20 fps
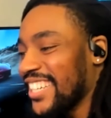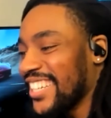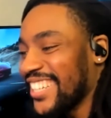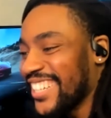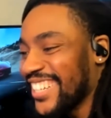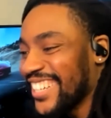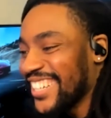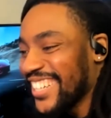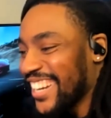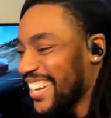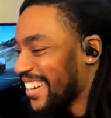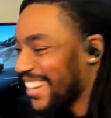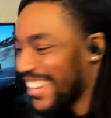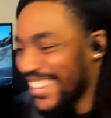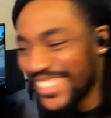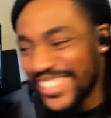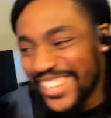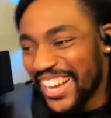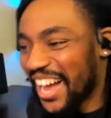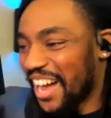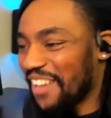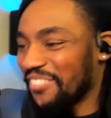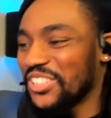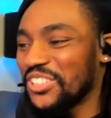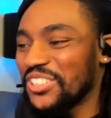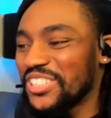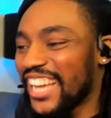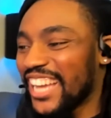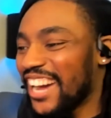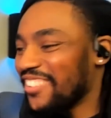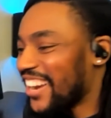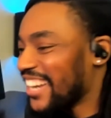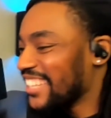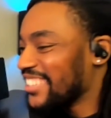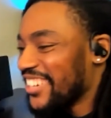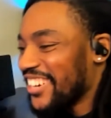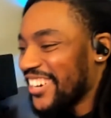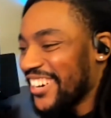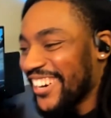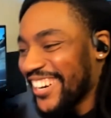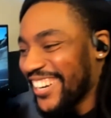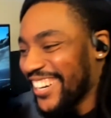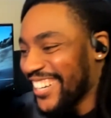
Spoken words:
I'm doing that right there.